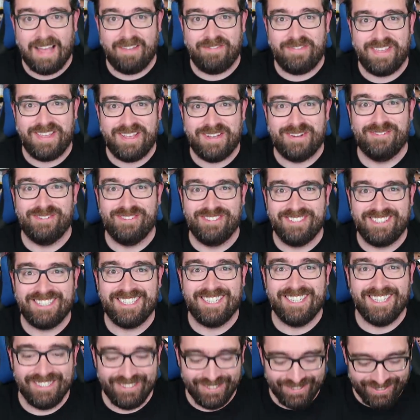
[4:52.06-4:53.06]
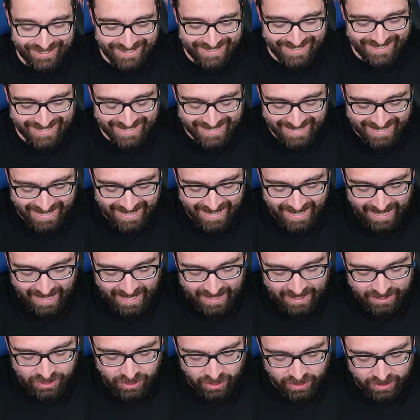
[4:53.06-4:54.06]
Phil Jones,
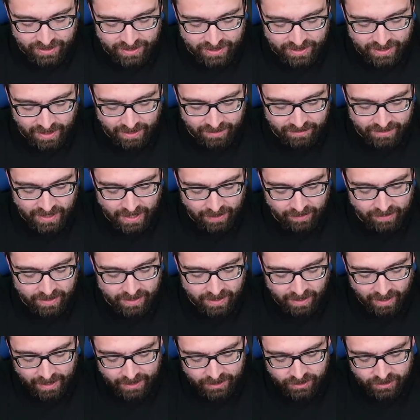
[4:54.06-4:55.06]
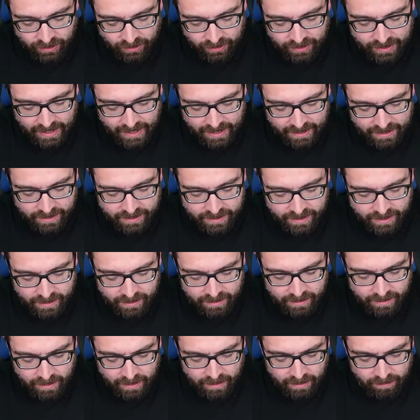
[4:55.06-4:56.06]
John Stones, Eric Dyer, Jordan
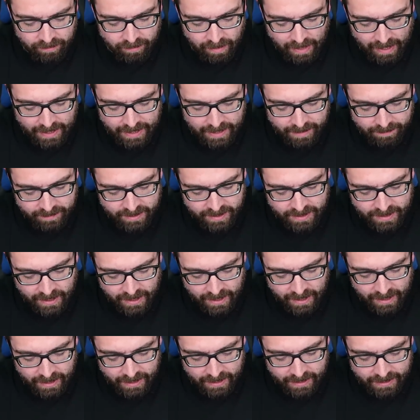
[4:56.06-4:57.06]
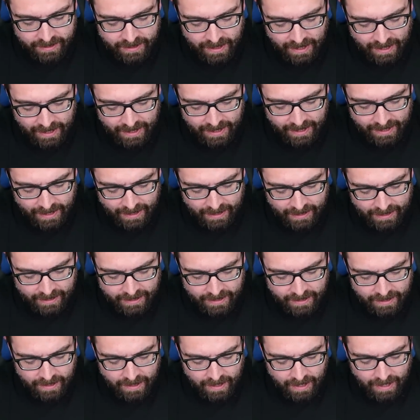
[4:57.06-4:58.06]
Henderson, Raheem Sterling, Dele
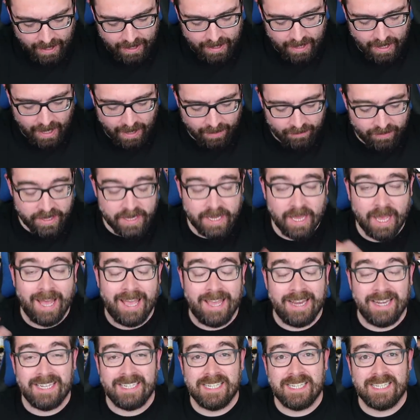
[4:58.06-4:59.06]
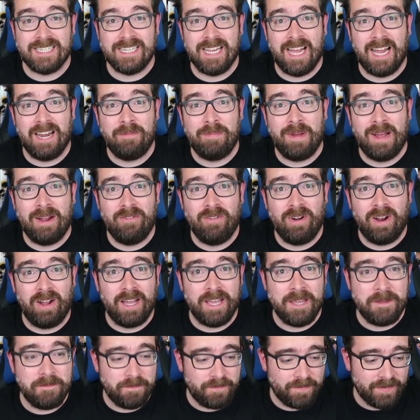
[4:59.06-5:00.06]
Alli, and Harry Kane. Does that sound about
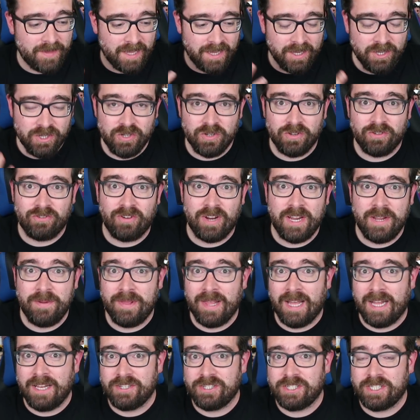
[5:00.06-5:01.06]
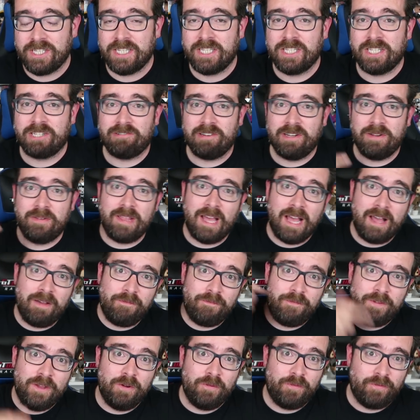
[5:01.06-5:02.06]
right? Do you agree with that? Do you disagree with
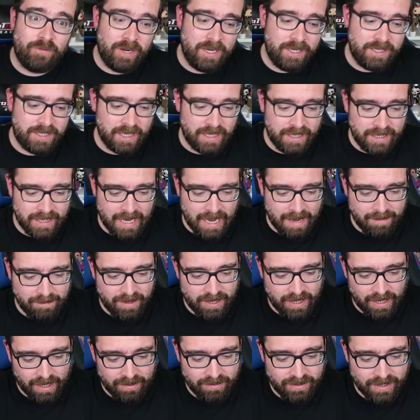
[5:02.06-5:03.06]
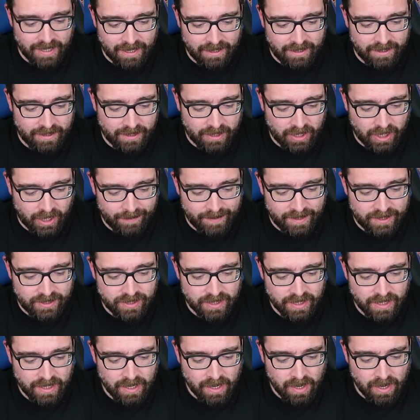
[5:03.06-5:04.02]
that? Feel free to let me know down in the comments